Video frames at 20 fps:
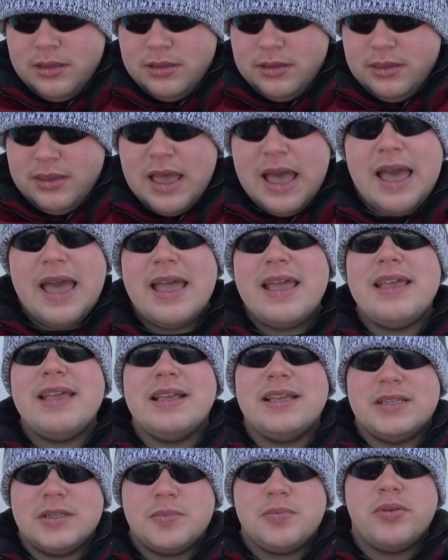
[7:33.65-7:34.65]
that
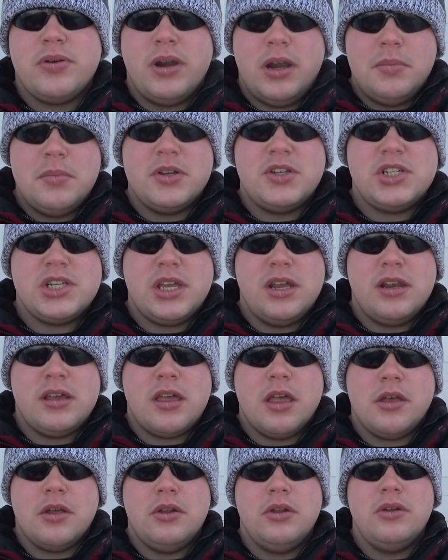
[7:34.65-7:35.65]
is pretty much going to
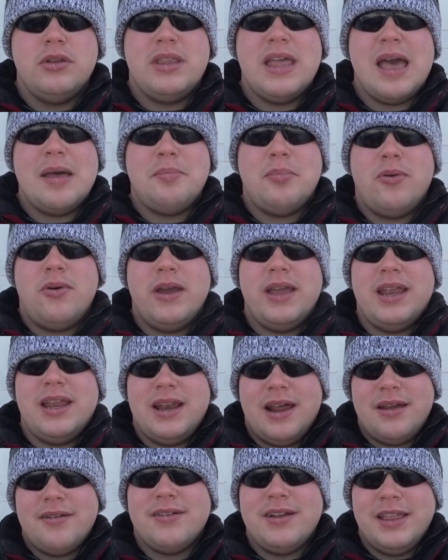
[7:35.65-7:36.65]
conclude that point,
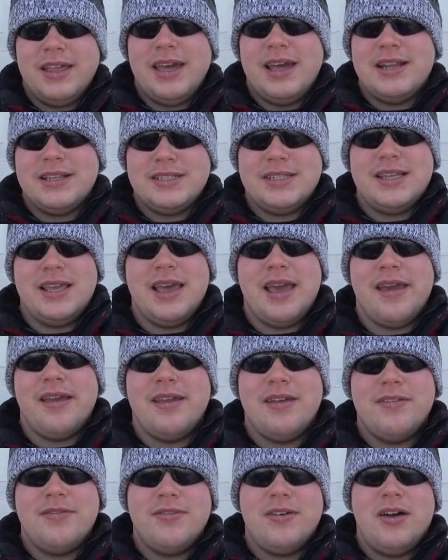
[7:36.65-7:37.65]
and I really got to say,
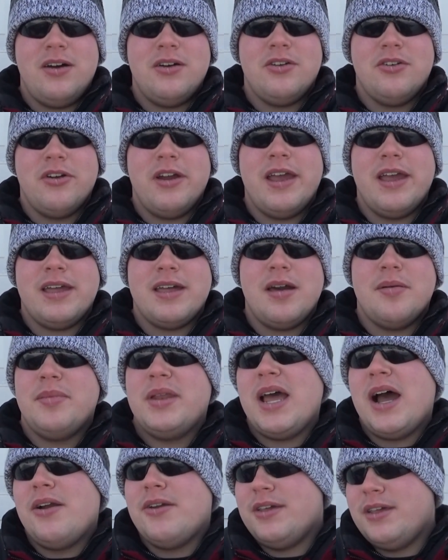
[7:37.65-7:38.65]
it felt great
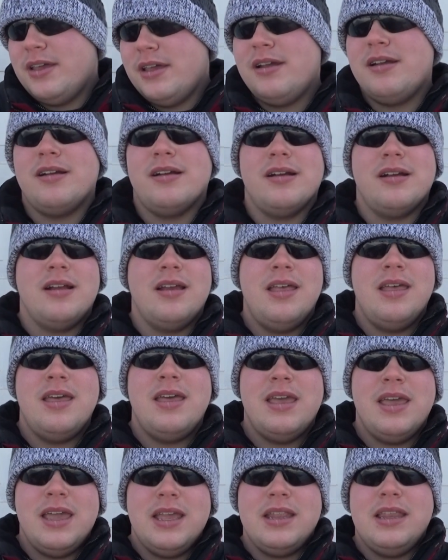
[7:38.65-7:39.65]
coming out here
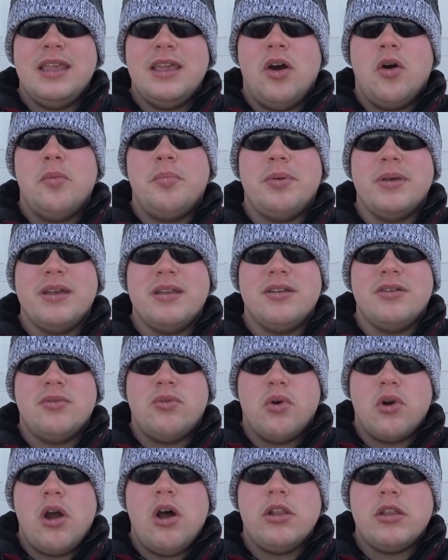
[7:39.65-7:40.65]
in the open,
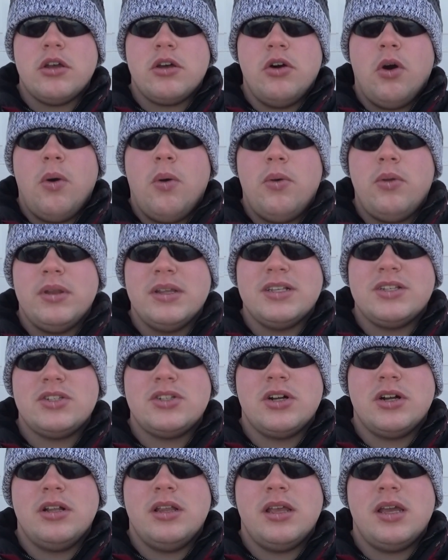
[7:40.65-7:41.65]
where all the cold is
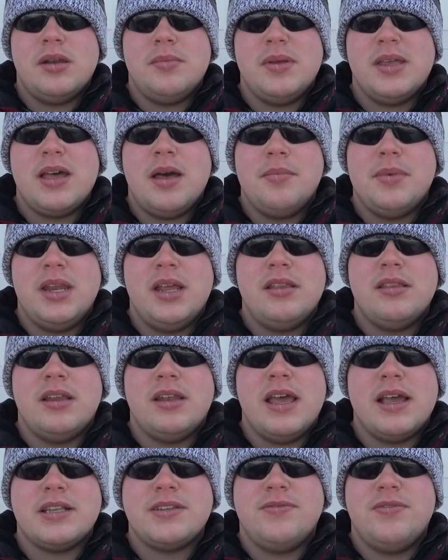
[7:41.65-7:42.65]
certainly going to be coming in the
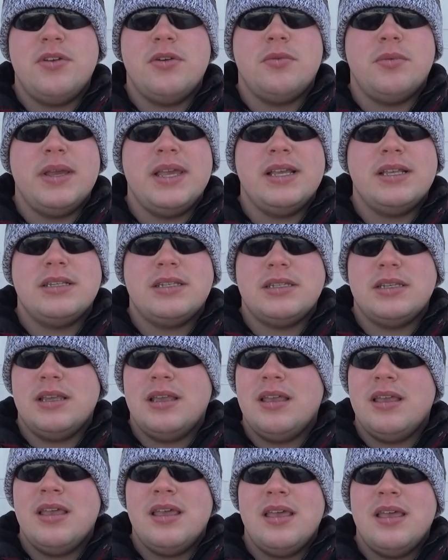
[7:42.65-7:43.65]
next few weeks.
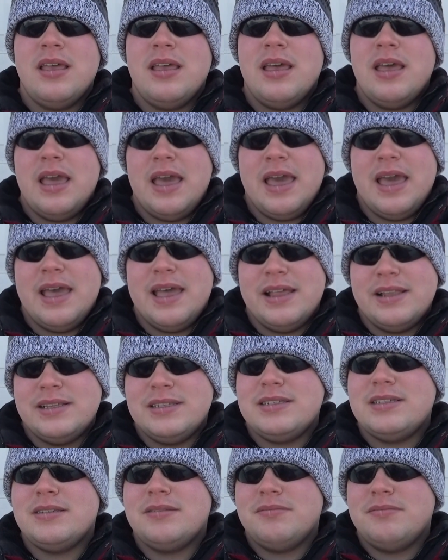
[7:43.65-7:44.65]

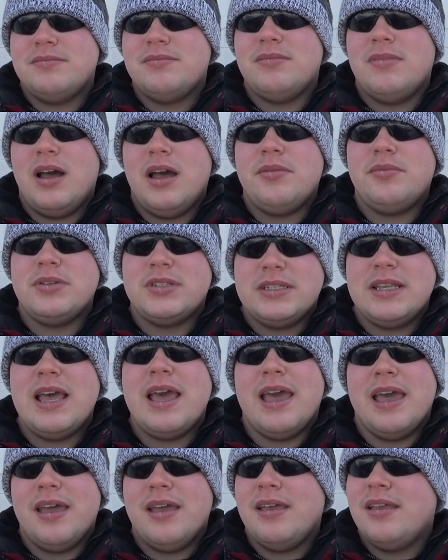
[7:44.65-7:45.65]
And I will
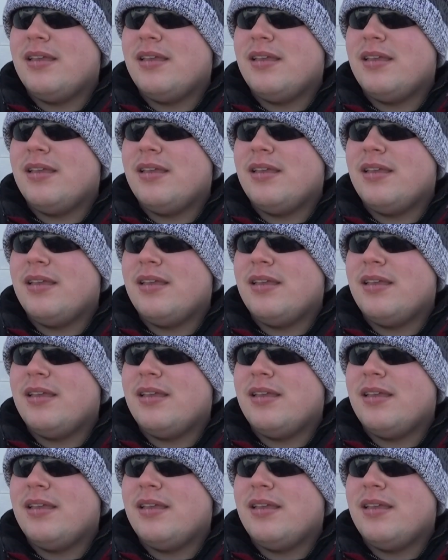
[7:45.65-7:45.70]
say,